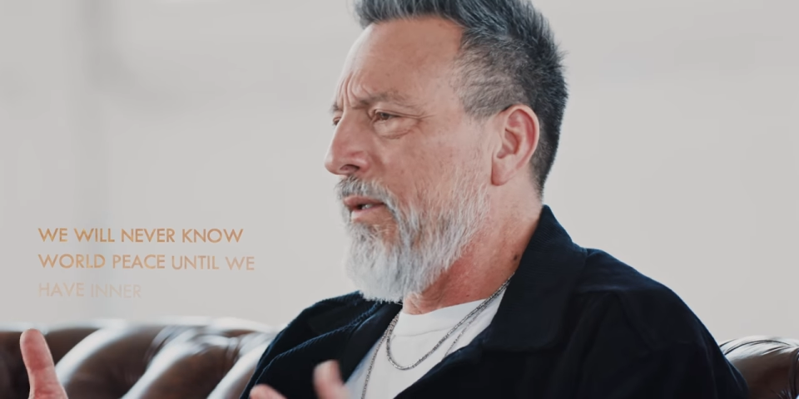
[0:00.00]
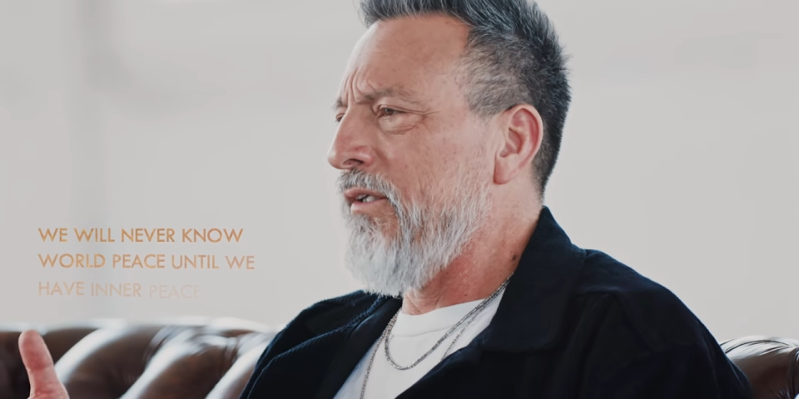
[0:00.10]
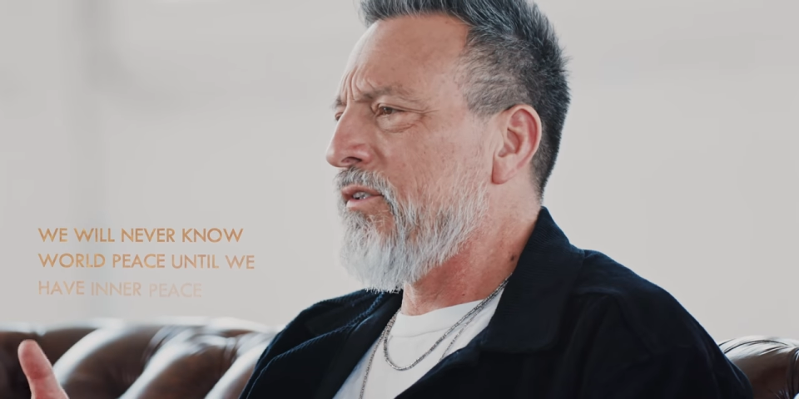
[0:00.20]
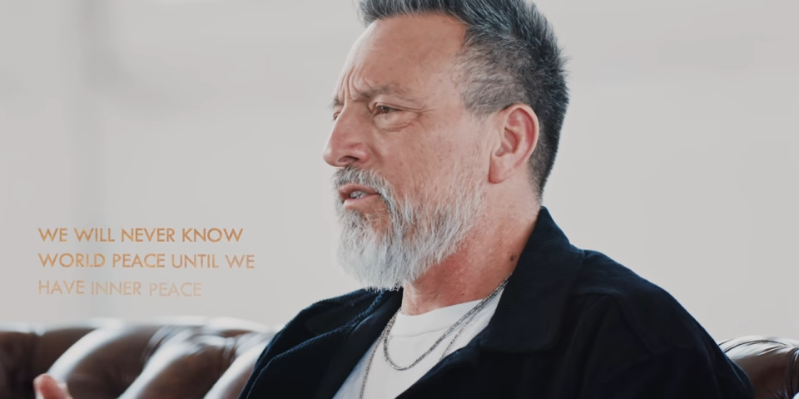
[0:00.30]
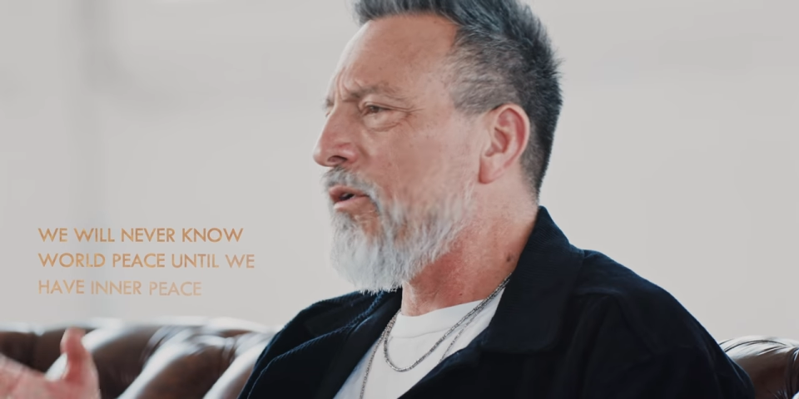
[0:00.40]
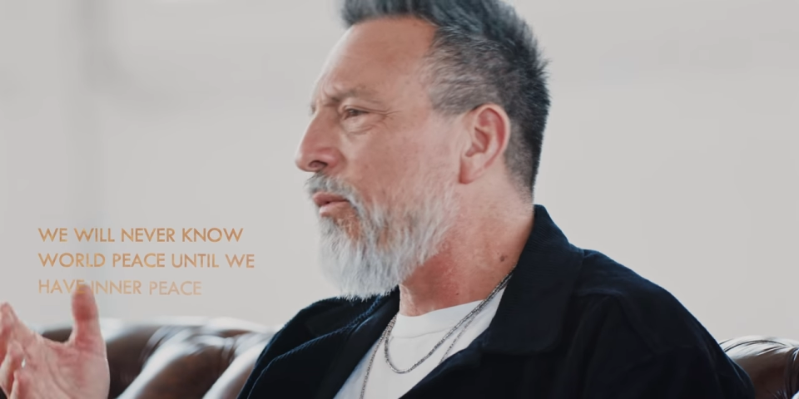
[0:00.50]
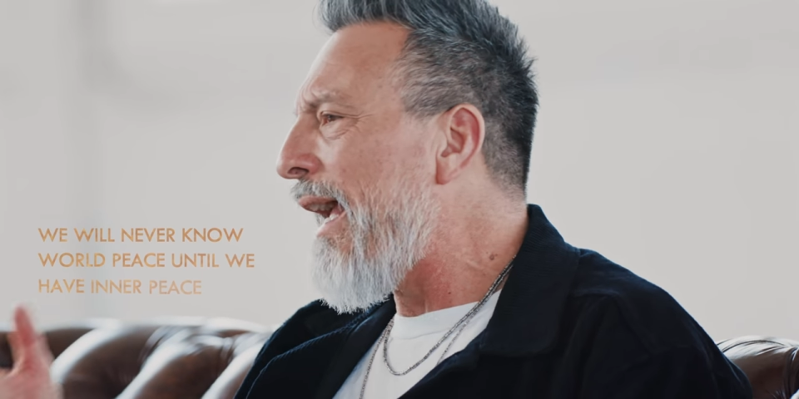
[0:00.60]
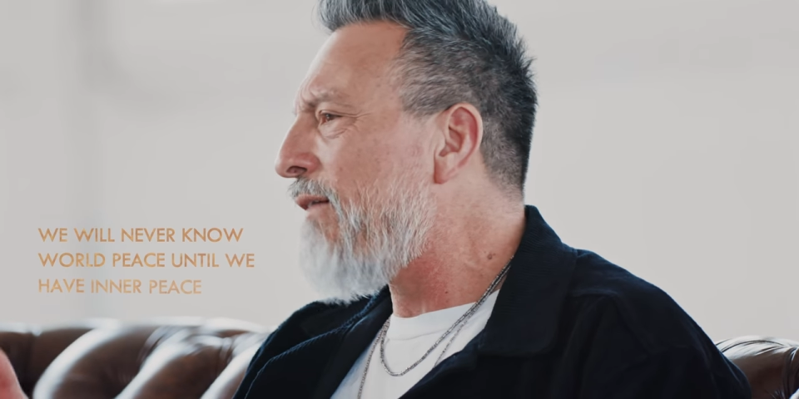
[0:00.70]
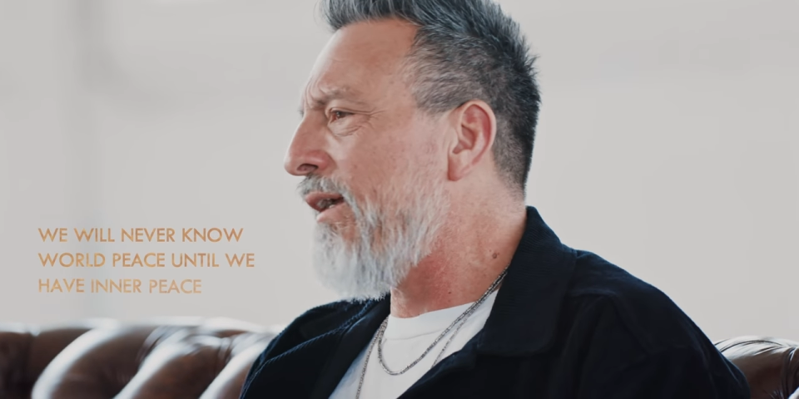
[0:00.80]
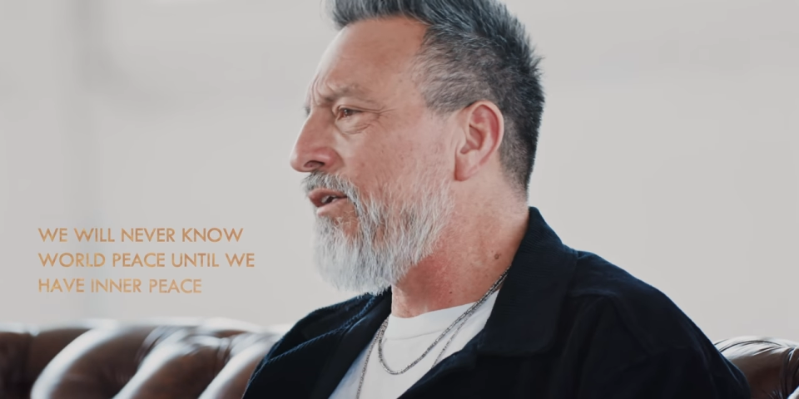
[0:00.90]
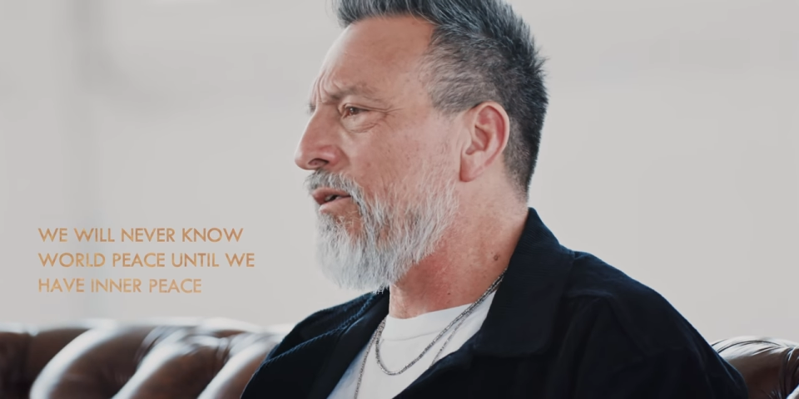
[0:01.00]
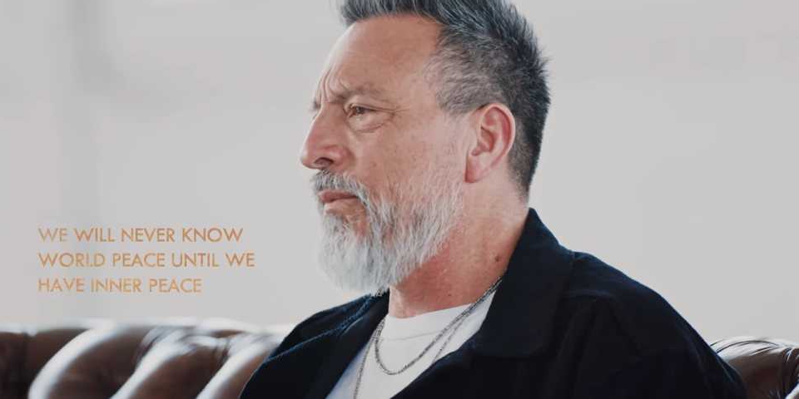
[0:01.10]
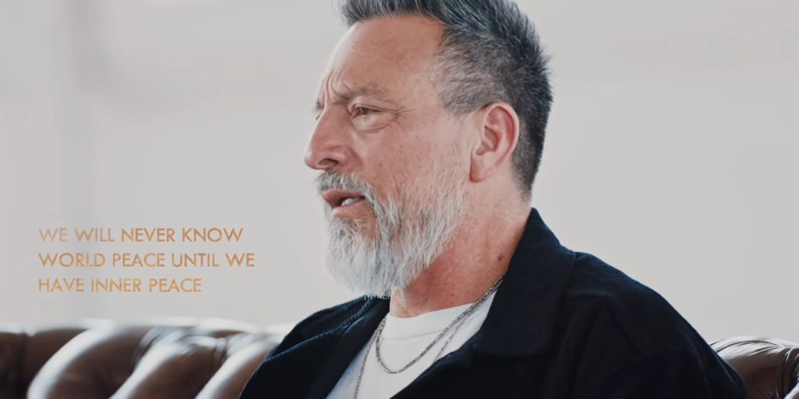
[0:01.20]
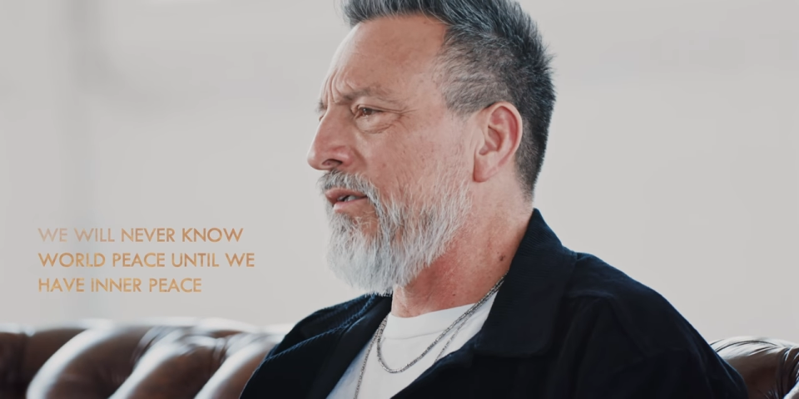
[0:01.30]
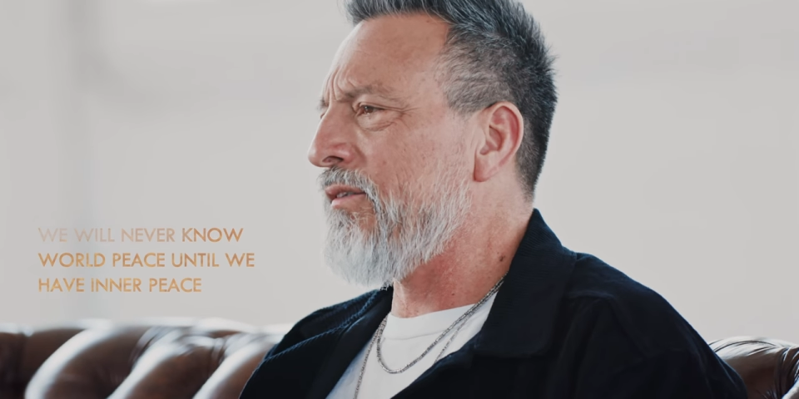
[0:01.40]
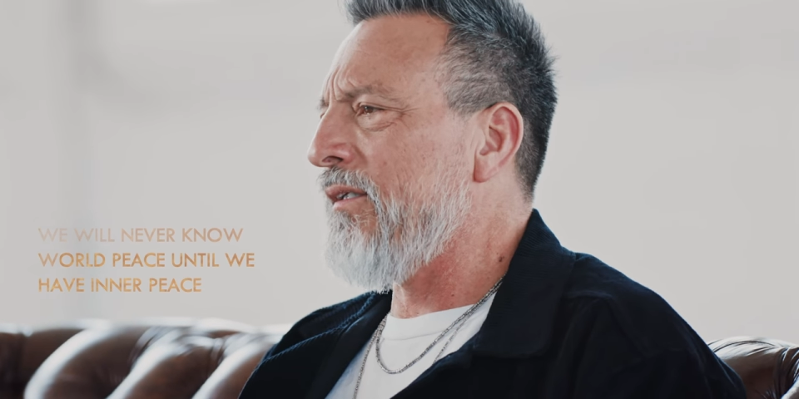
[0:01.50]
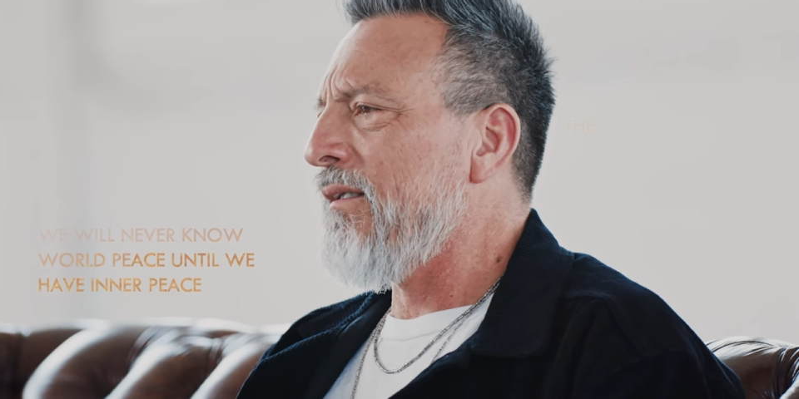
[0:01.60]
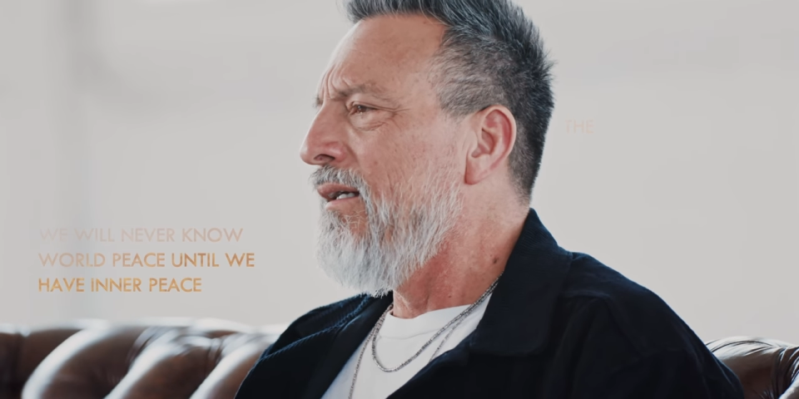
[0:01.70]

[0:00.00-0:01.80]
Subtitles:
peace until we have inner peace,